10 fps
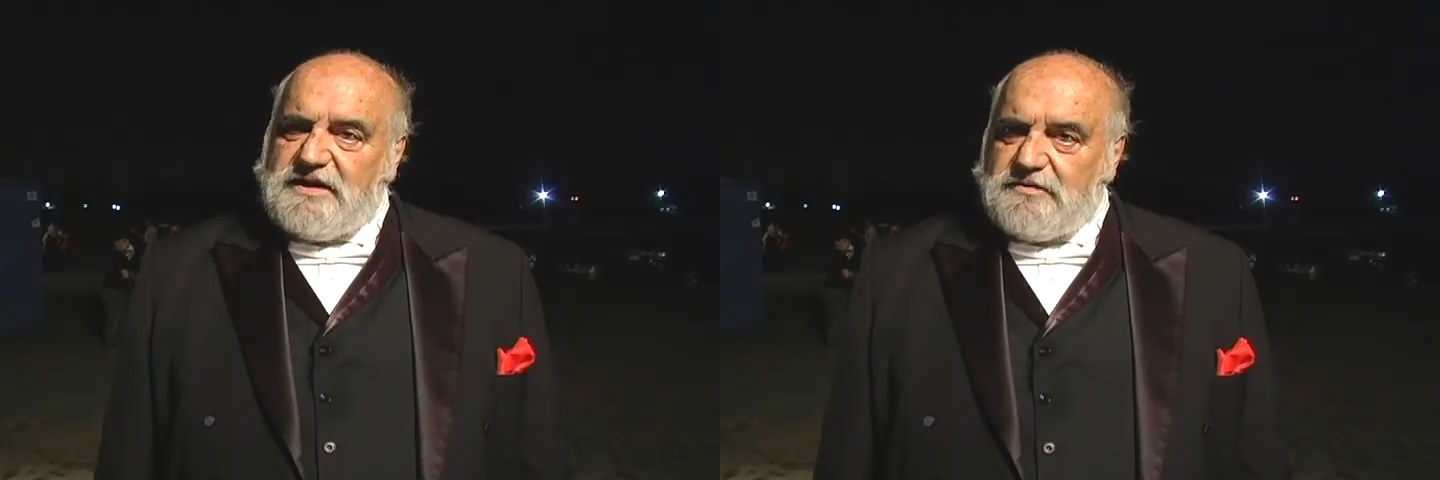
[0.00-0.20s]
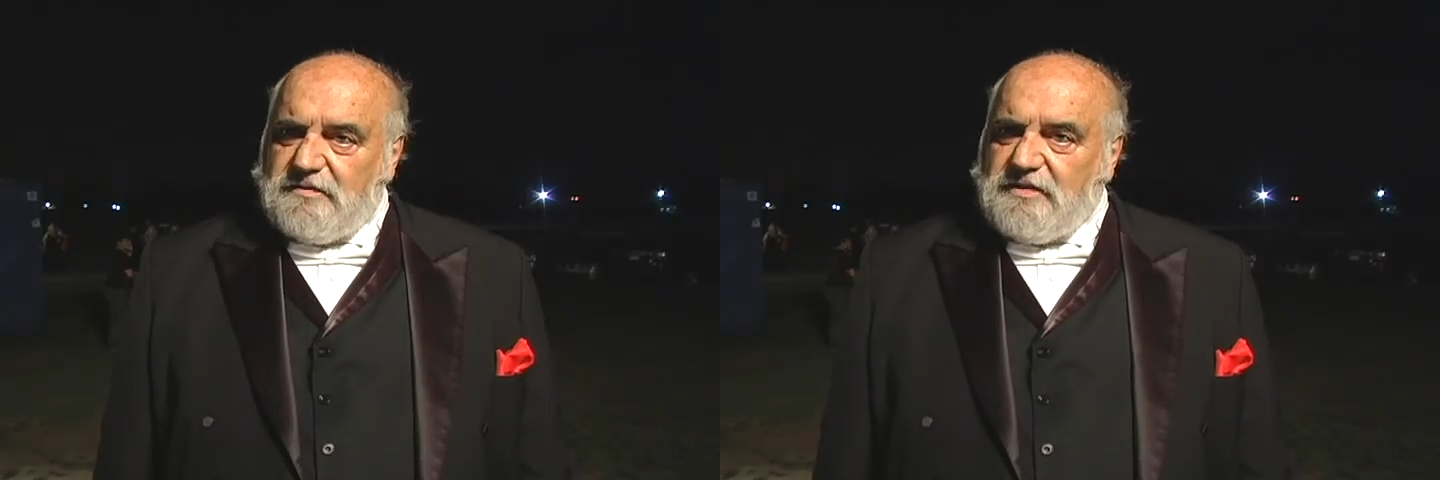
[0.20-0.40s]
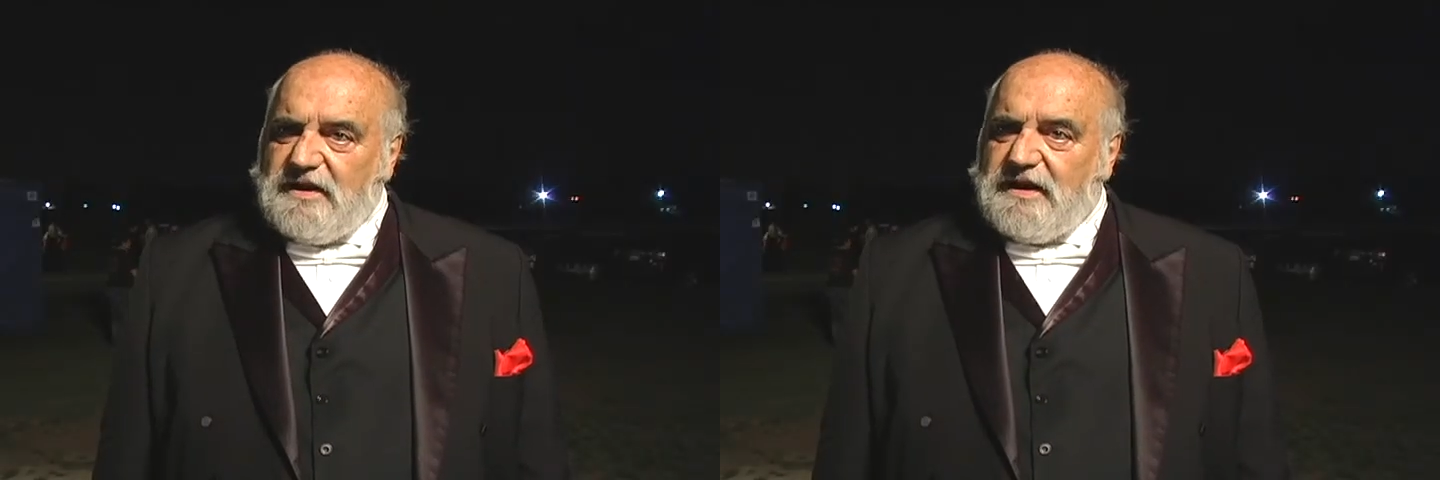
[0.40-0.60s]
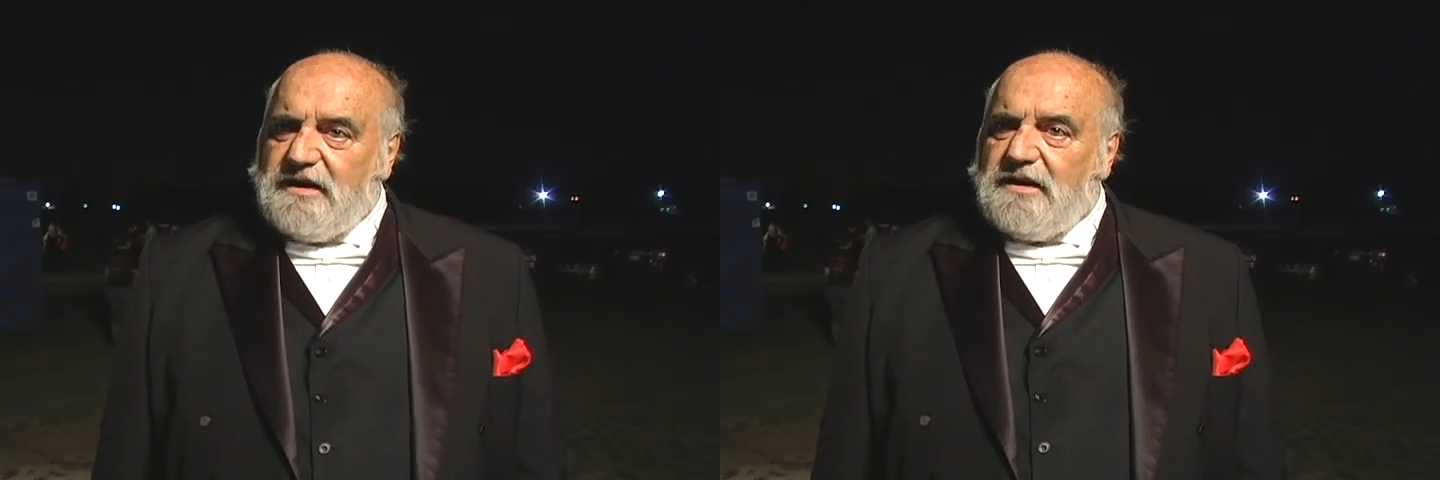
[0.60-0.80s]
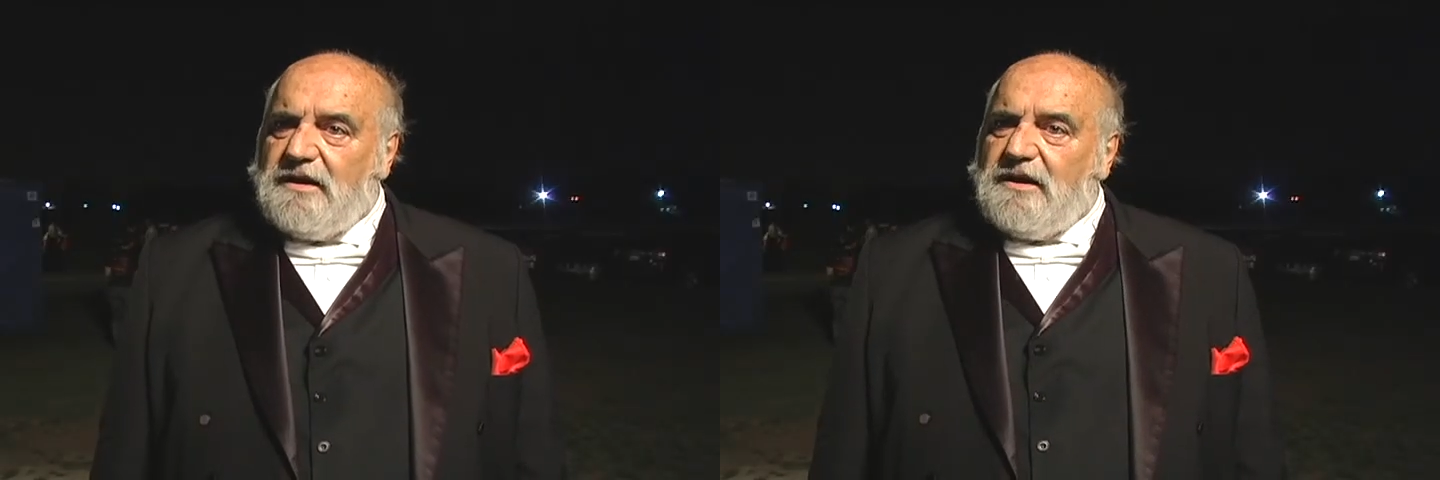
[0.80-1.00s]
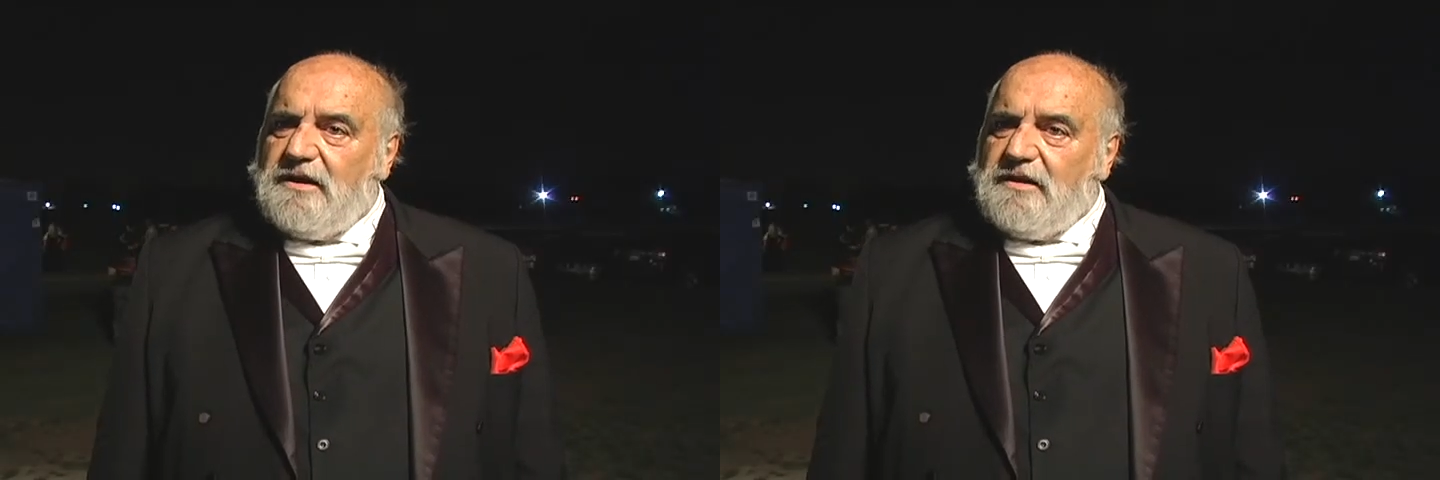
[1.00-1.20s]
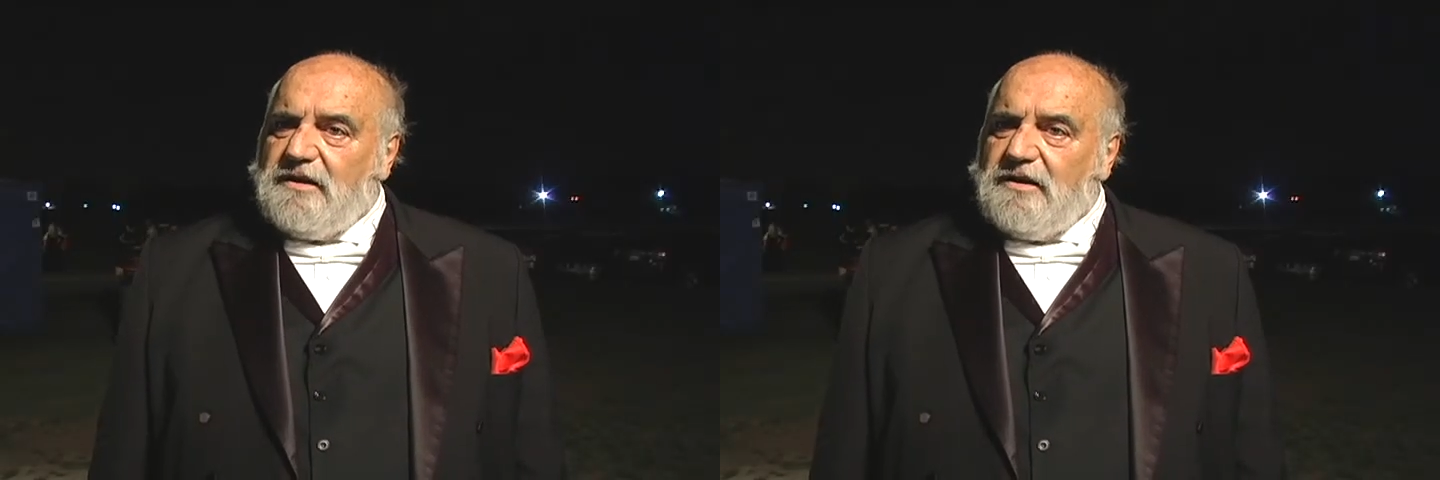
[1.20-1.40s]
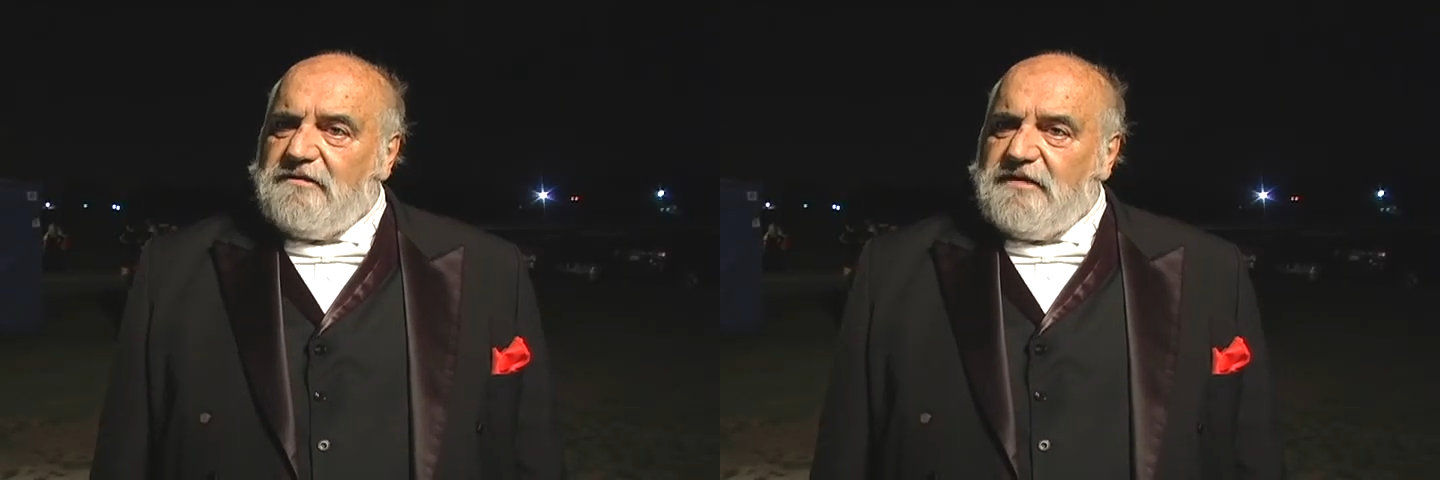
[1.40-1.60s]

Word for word: weeks we're playing the